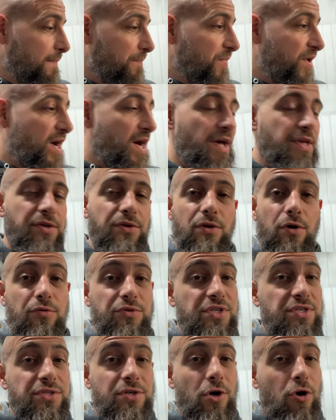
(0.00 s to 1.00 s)
You don't
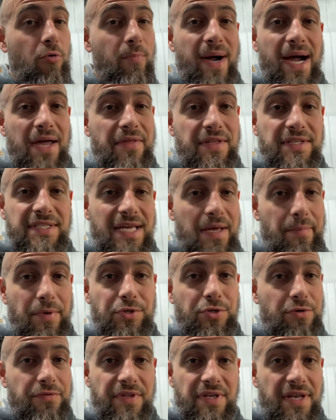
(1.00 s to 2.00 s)
just go by the
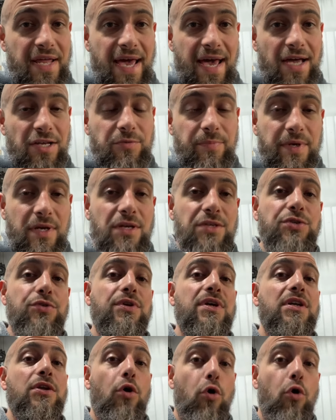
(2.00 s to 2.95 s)
temperature in the dash because you can